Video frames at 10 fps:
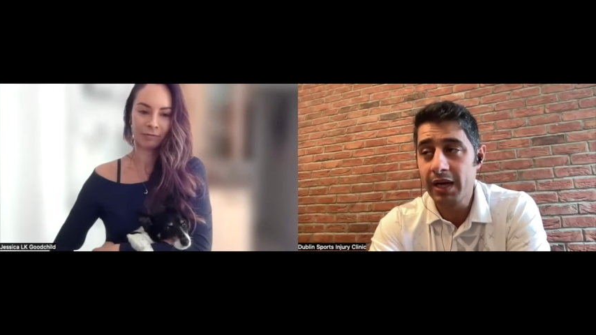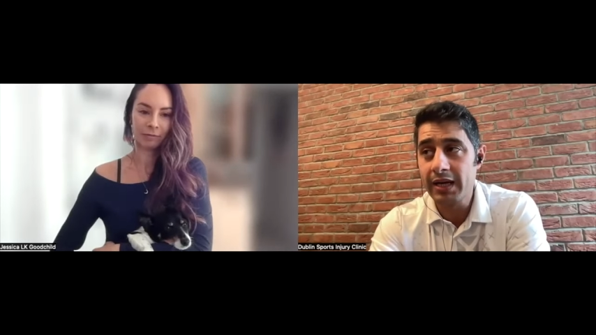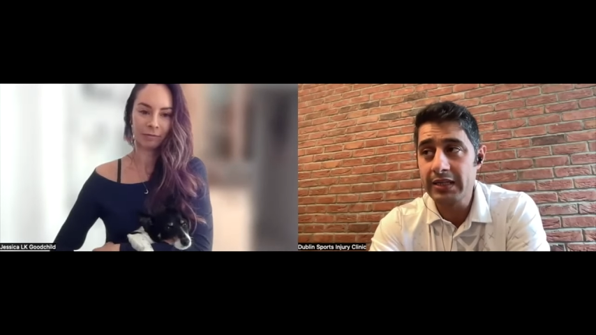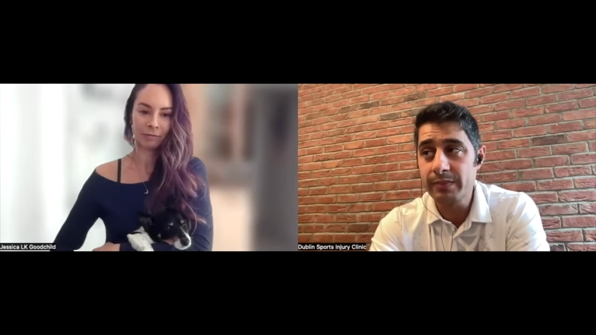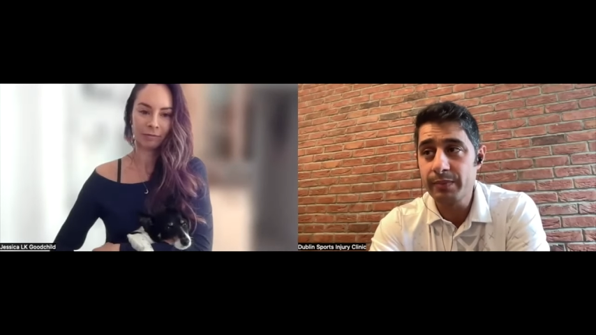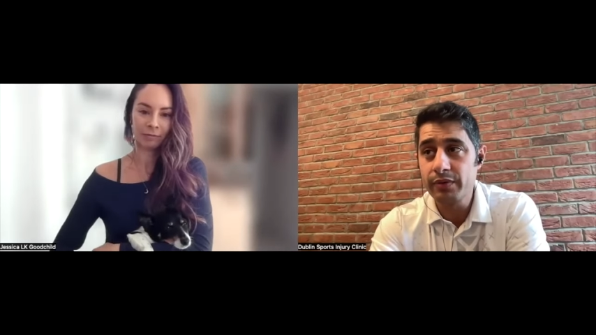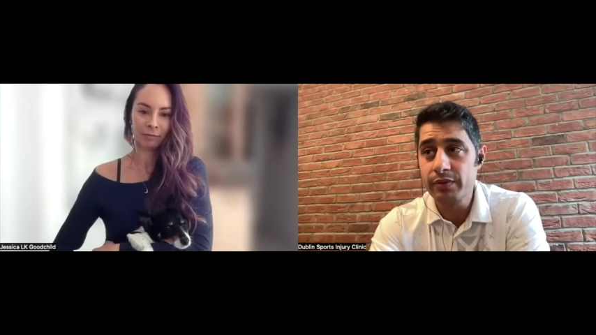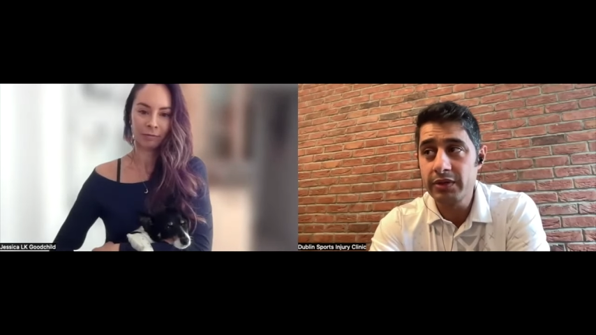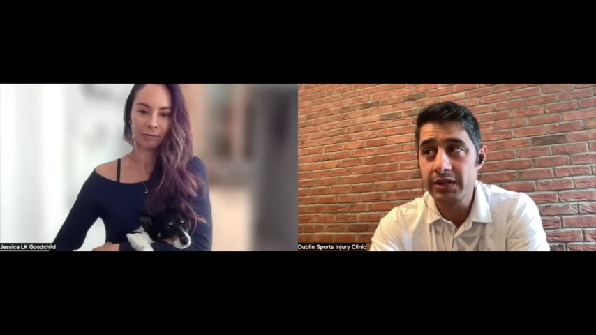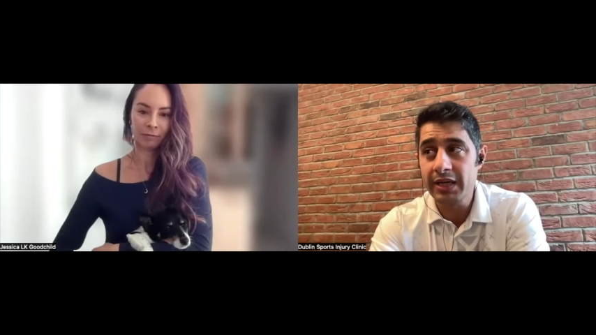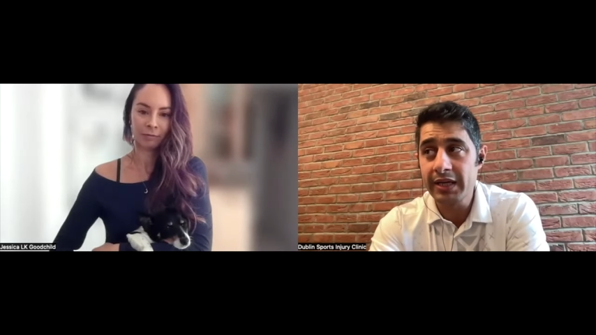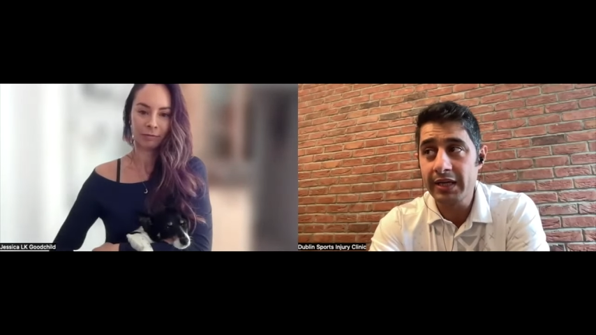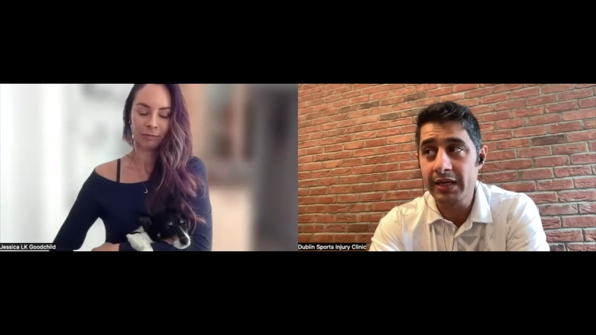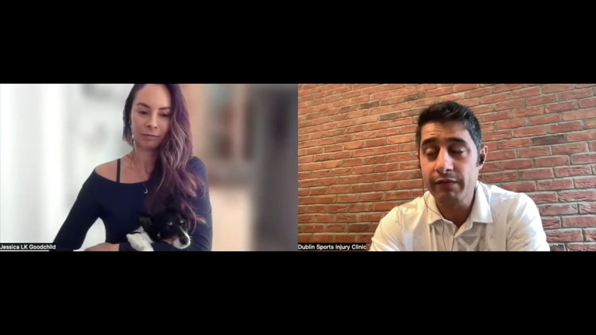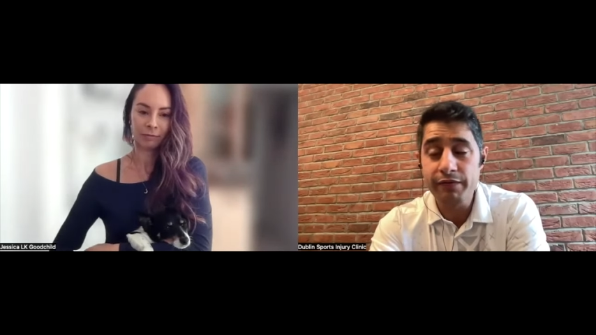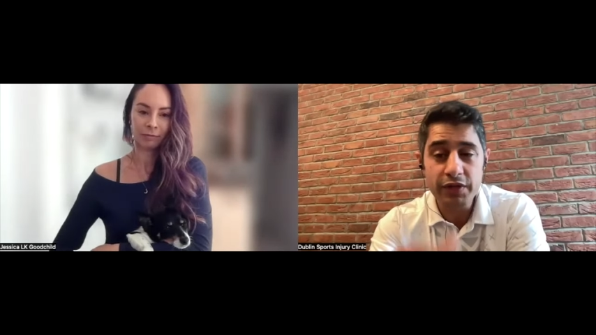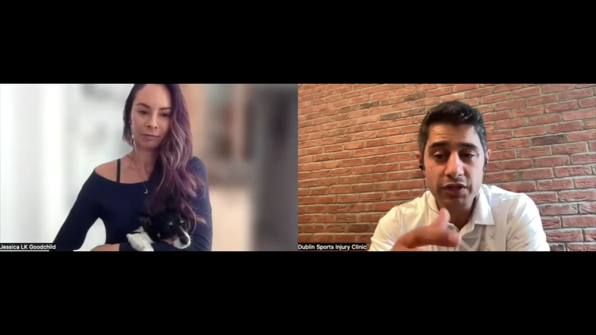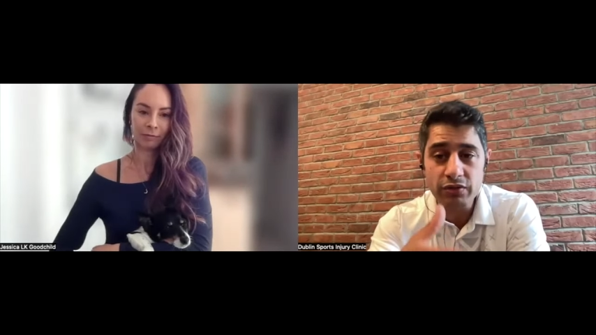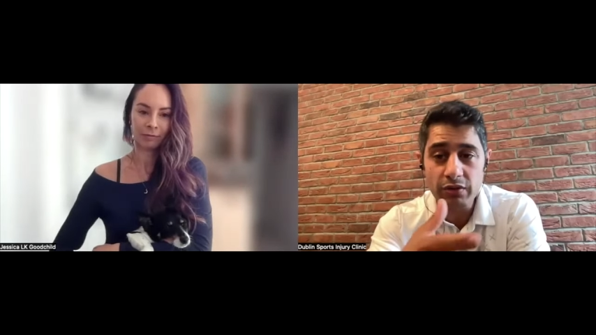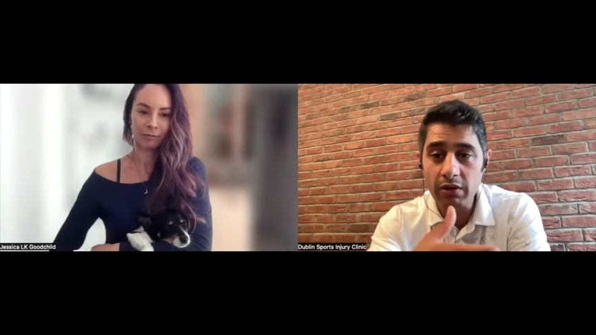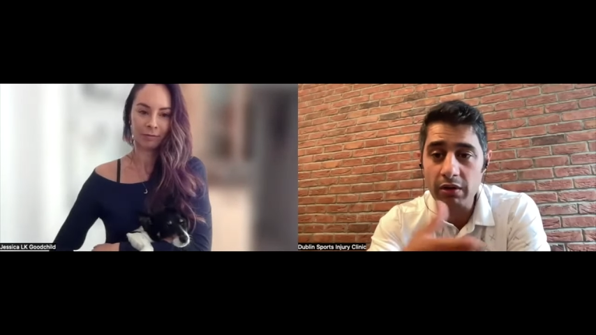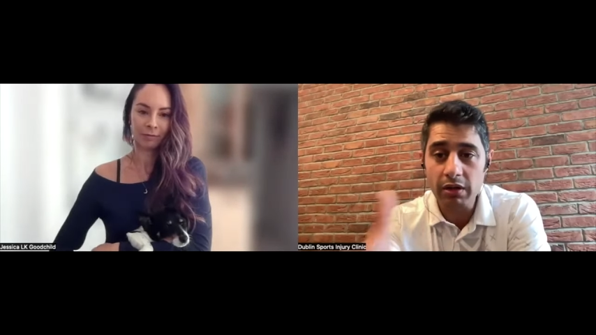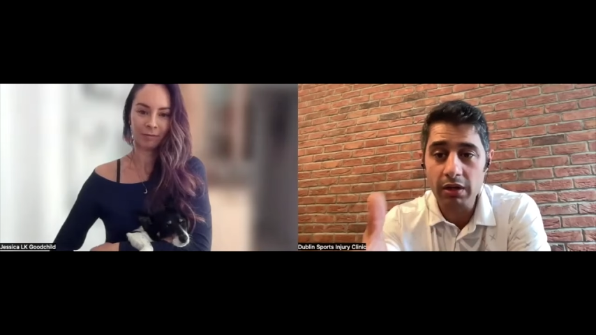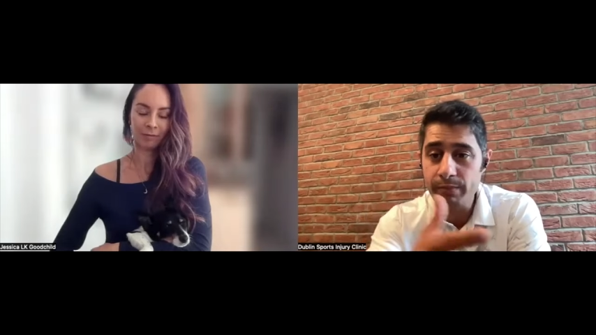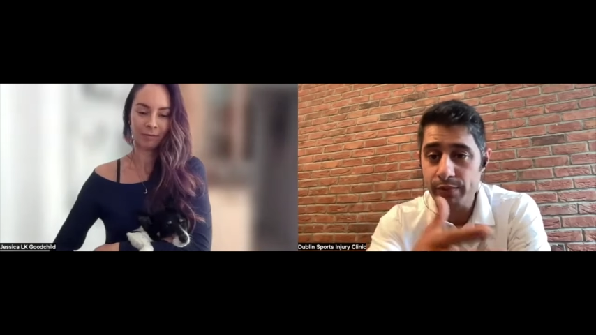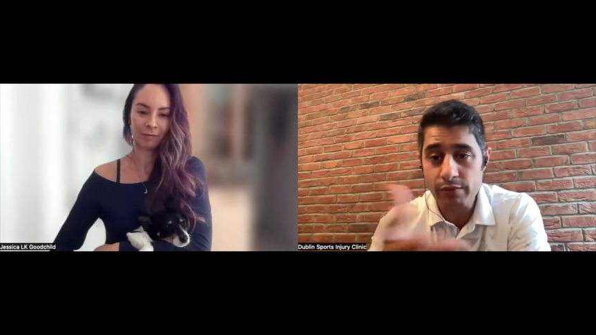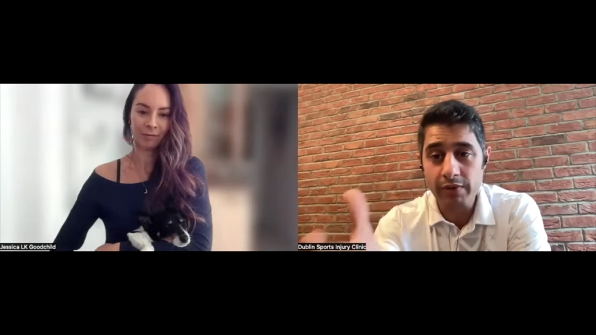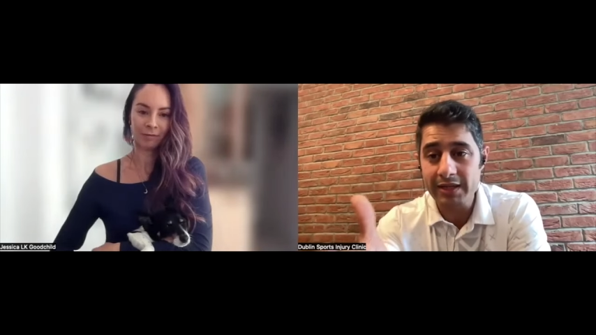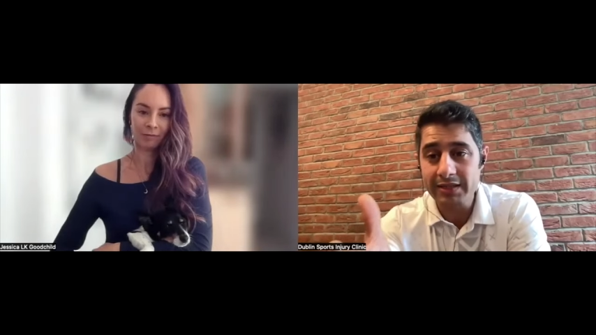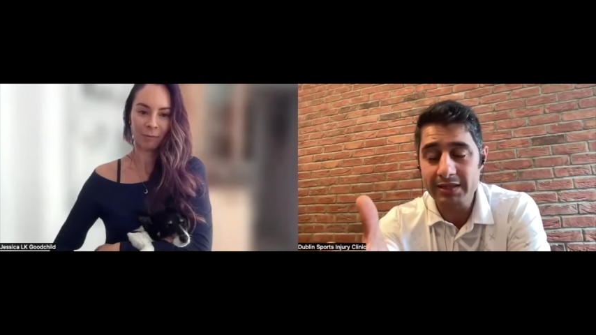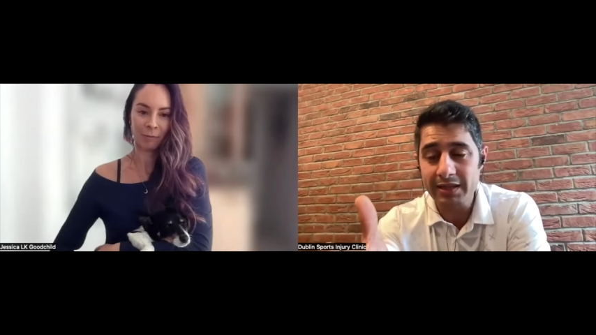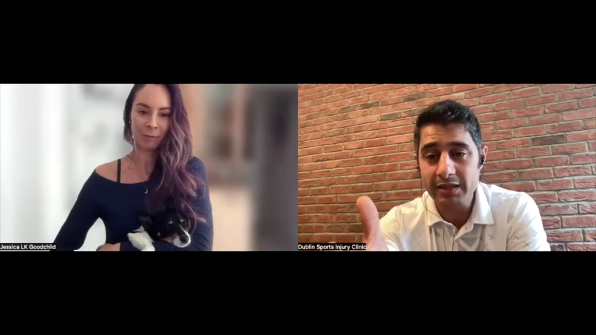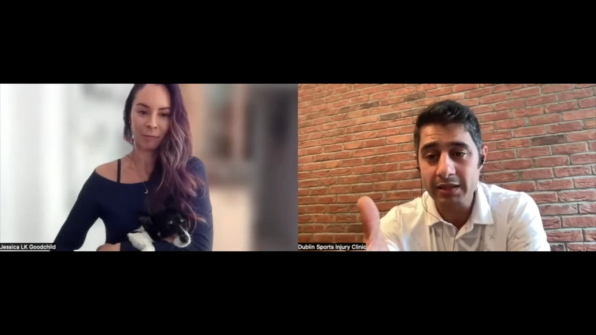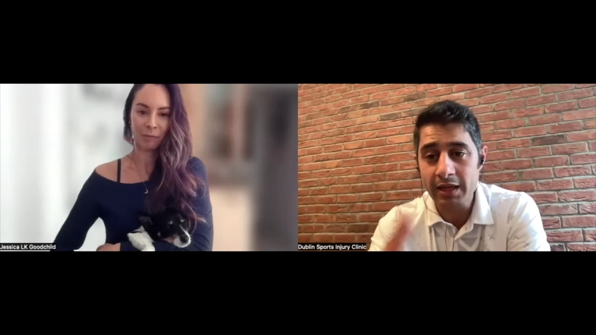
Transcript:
Speaker 1: I suppose, a, uh, a visual progress that